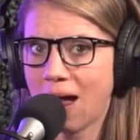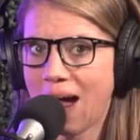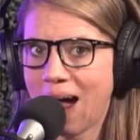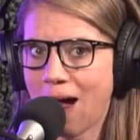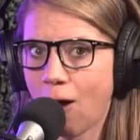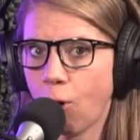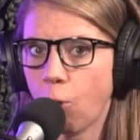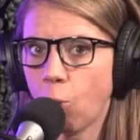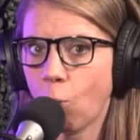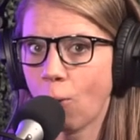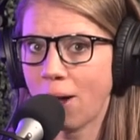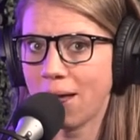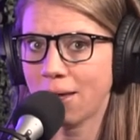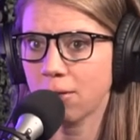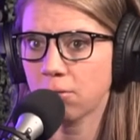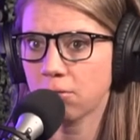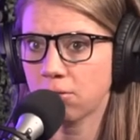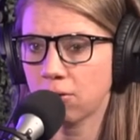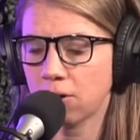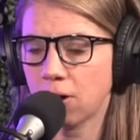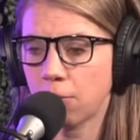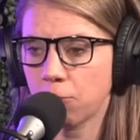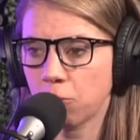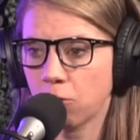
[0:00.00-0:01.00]
outweighs
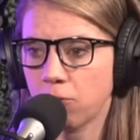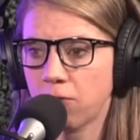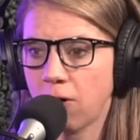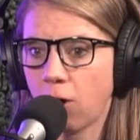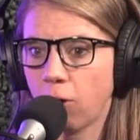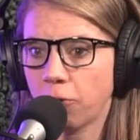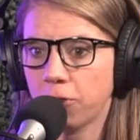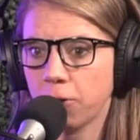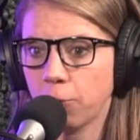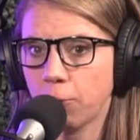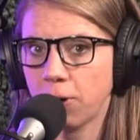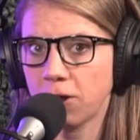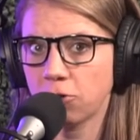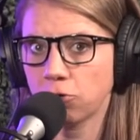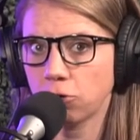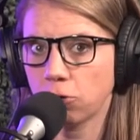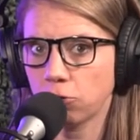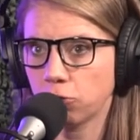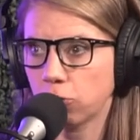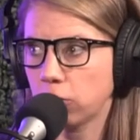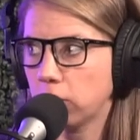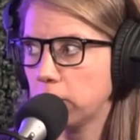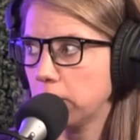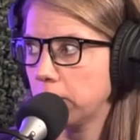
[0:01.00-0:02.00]
the number of healthy weight
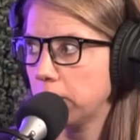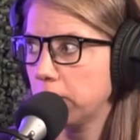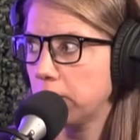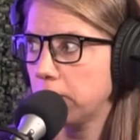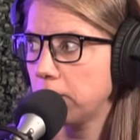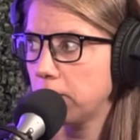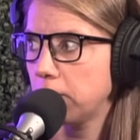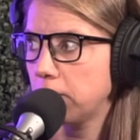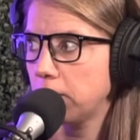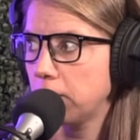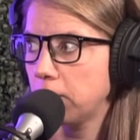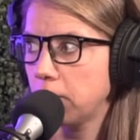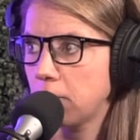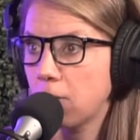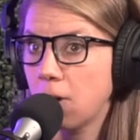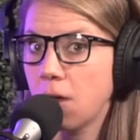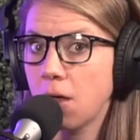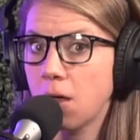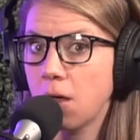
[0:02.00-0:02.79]
children. Mm-hmm.